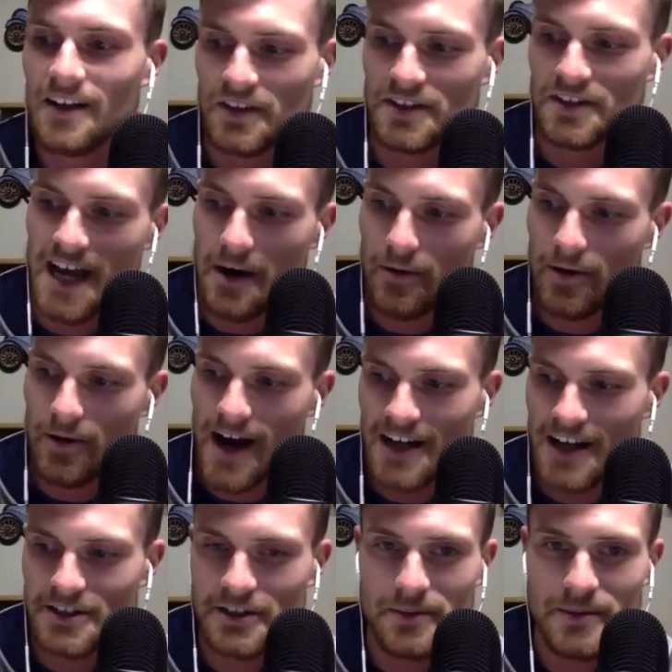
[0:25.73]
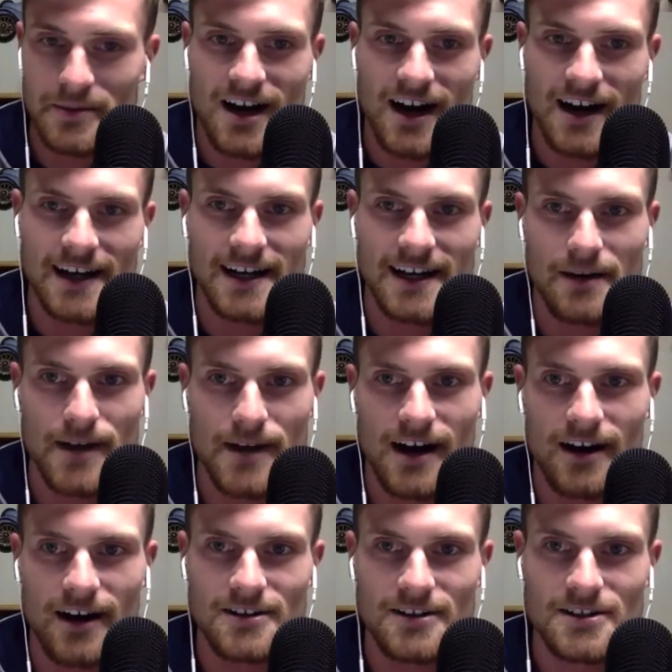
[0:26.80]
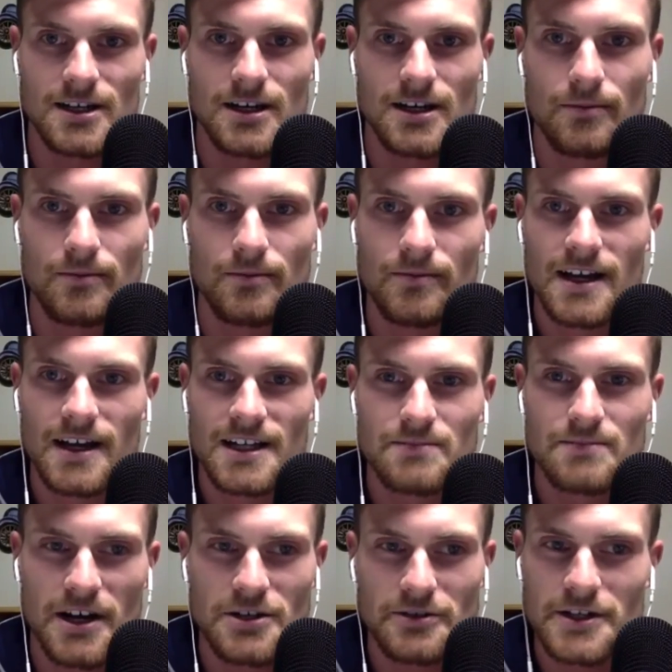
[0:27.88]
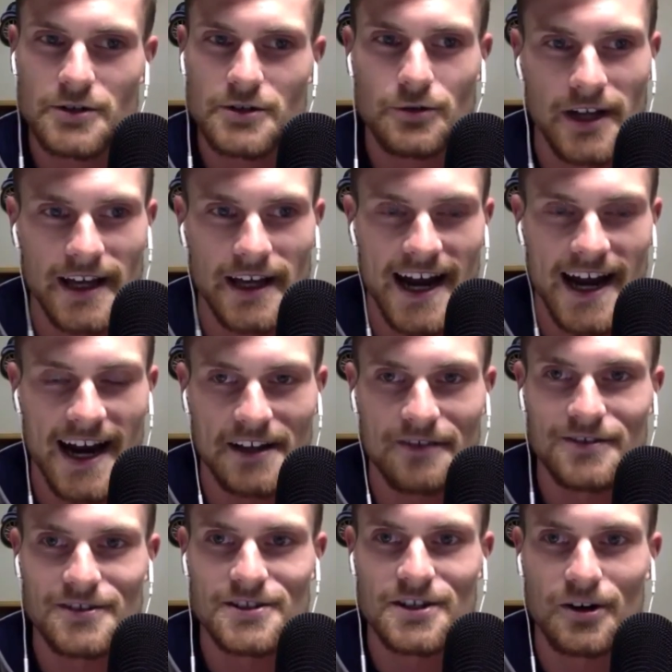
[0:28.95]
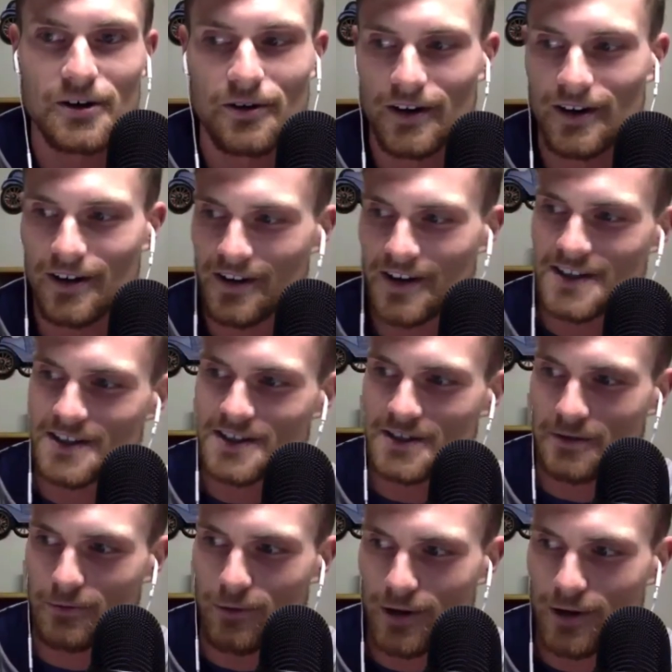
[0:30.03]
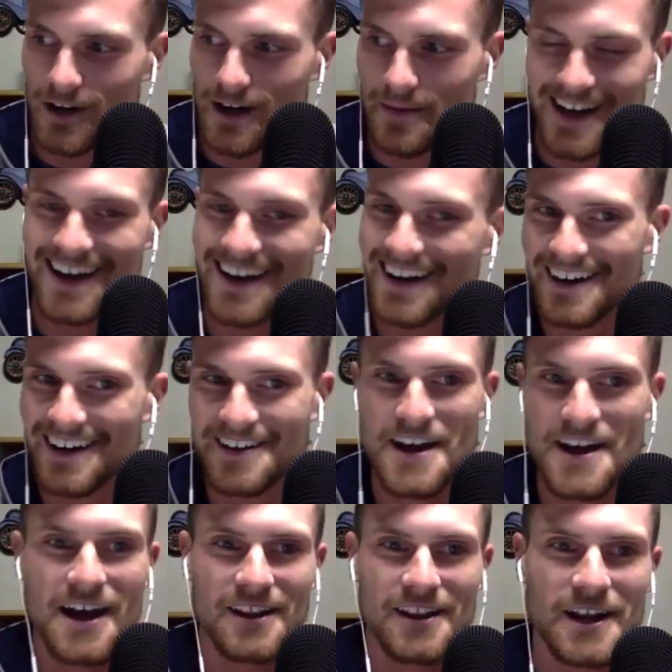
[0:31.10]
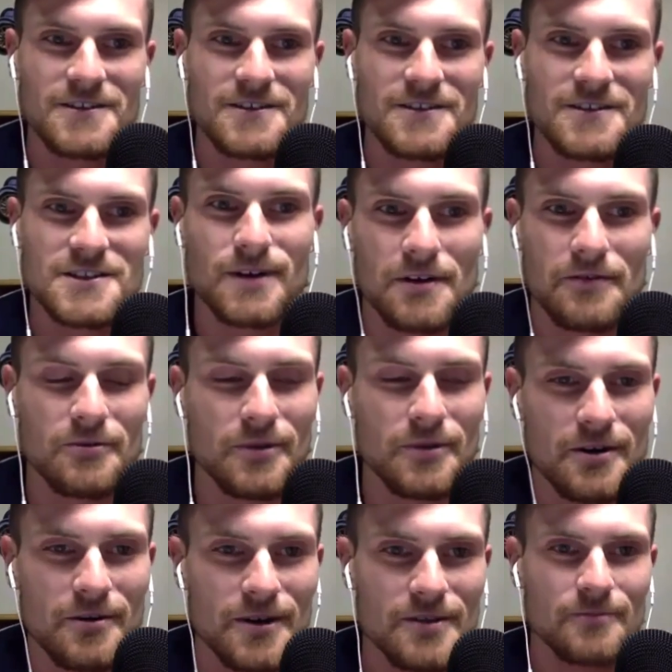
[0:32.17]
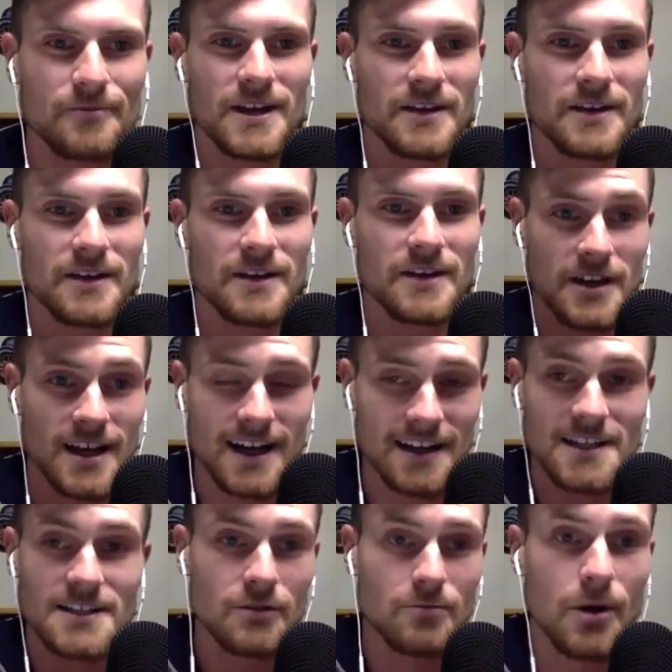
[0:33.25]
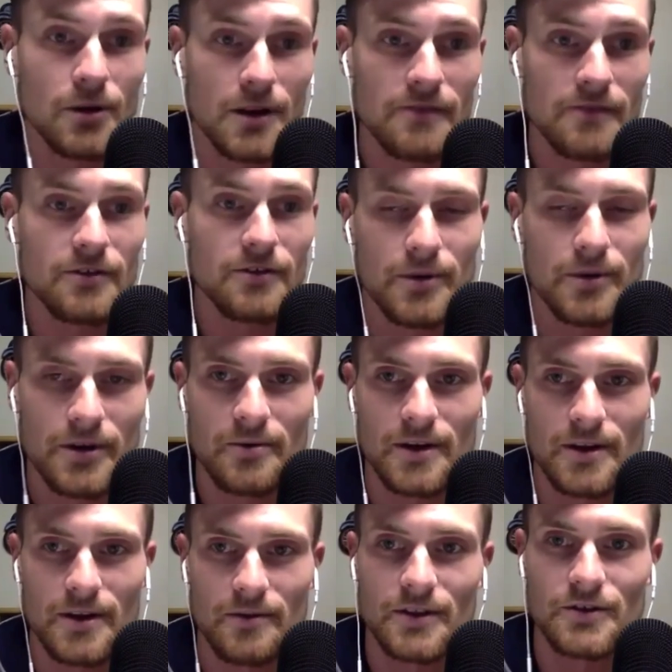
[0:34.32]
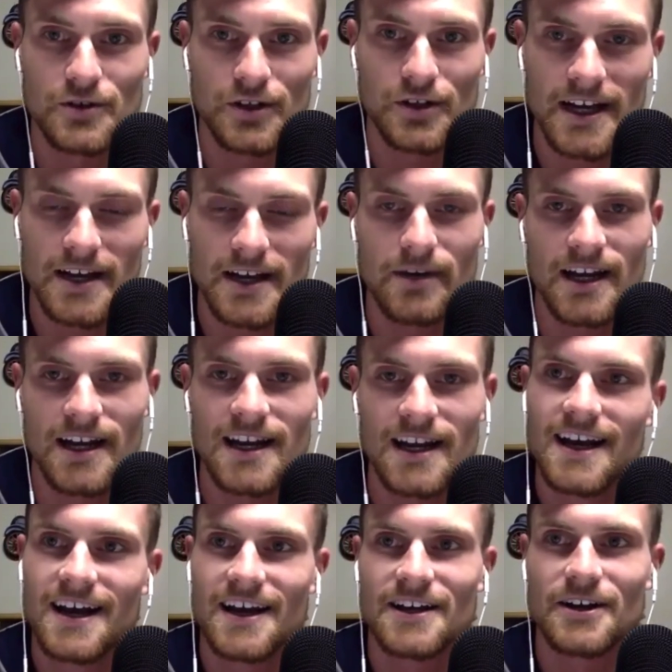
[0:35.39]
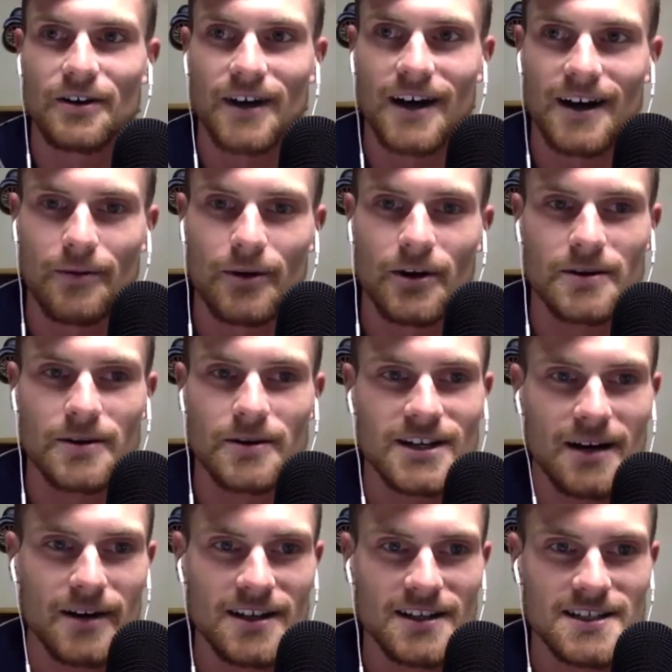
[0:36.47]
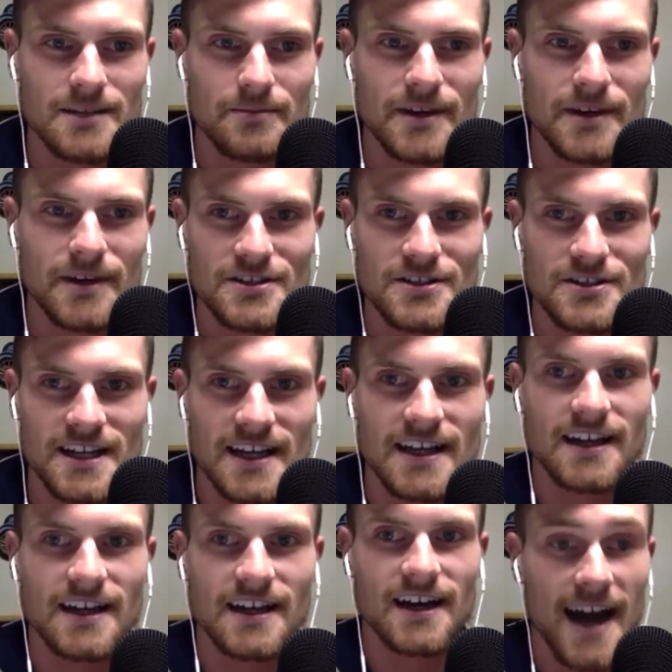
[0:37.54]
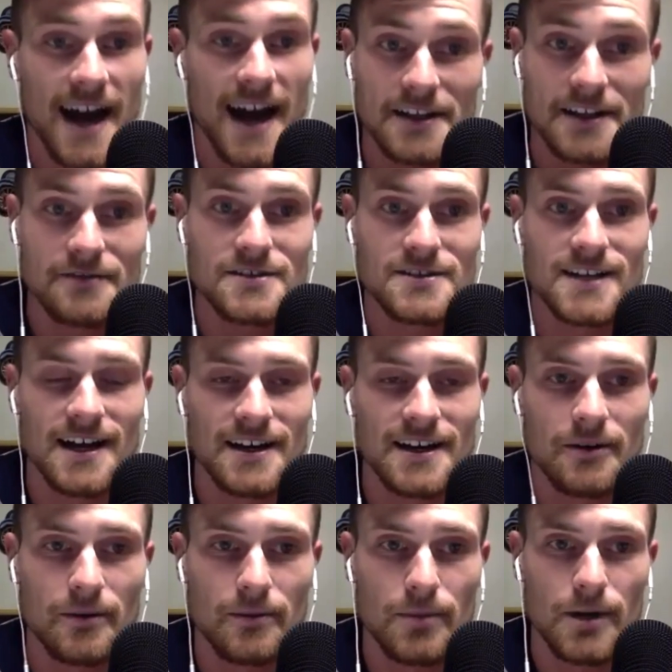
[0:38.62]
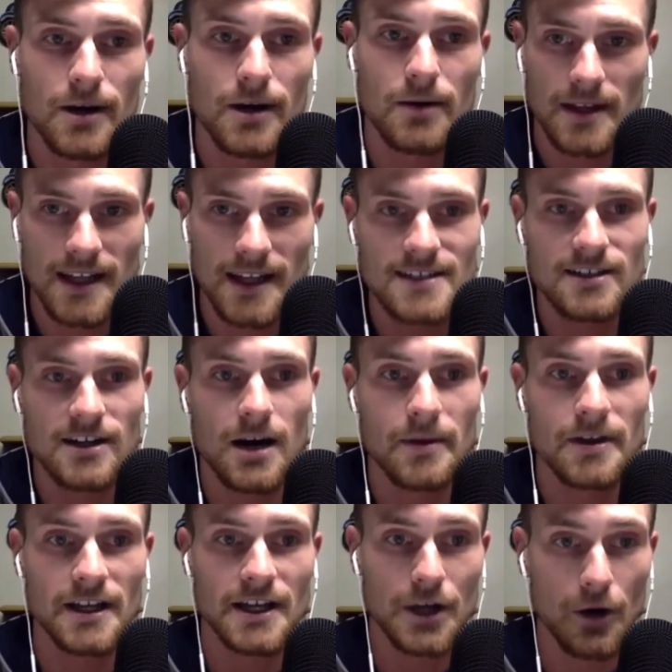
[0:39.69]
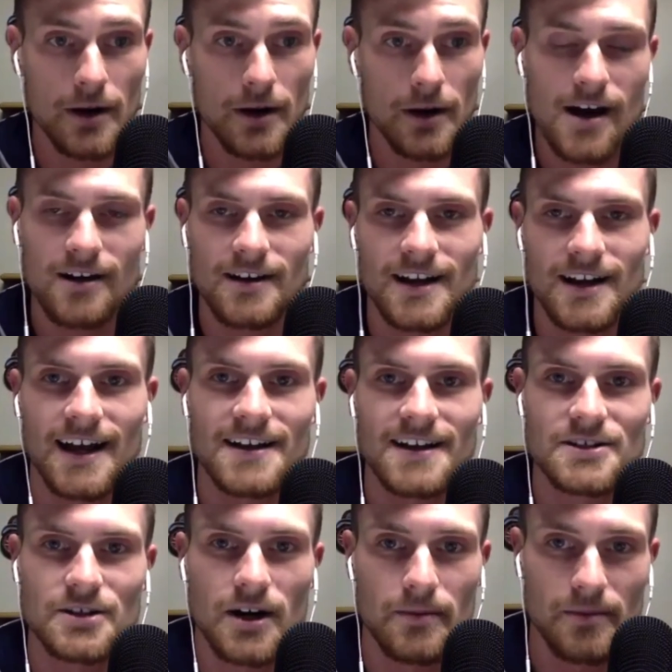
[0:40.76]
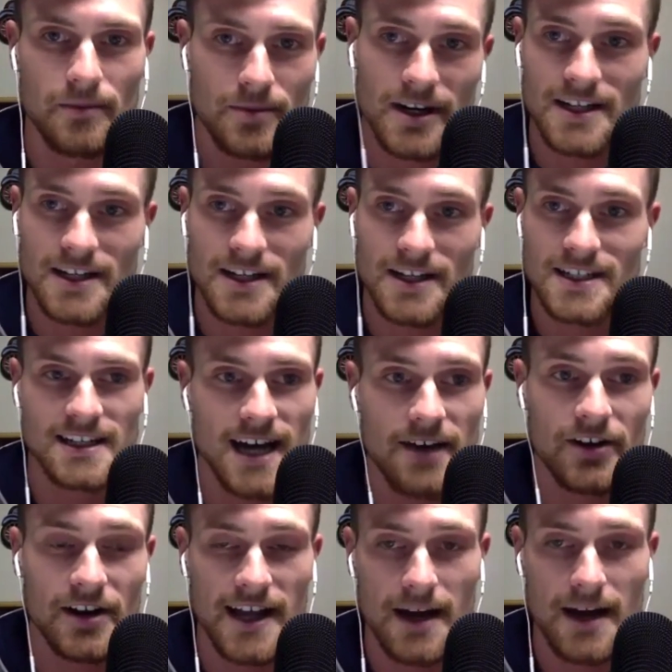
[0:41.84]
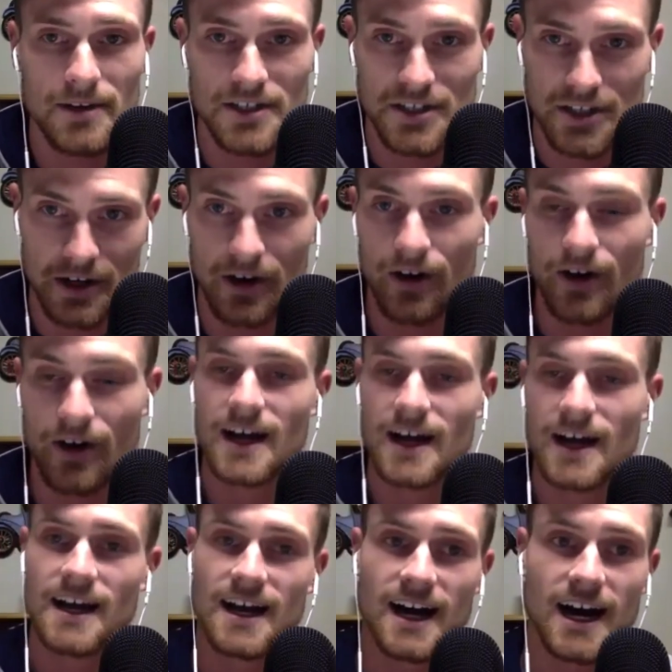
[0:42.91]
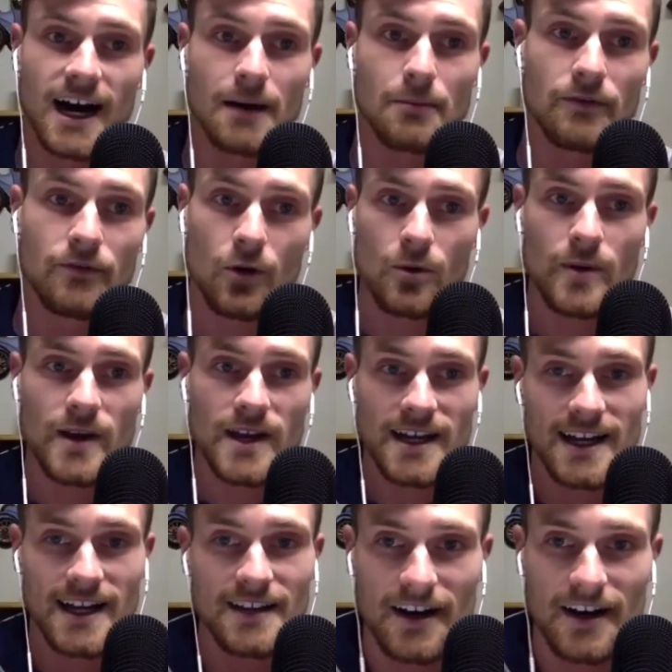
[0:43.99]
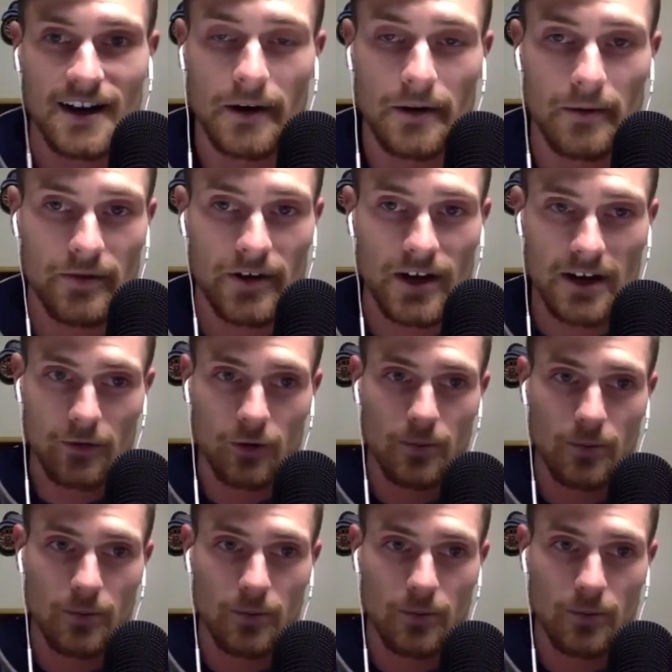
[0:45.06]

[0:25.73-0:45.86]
Today, we're actually going to be talking about some specialty drilling additives. So this is a world, I mean, a lot of us are probably familiar with, even at least remotely familiar with, with drilling, but you know, uh, we're going to talk about some interesting uh, additives that, you know, we're probably less commonly known about. And so I'm pretty excited to dive into that material. Um, before we get in there, we've got a full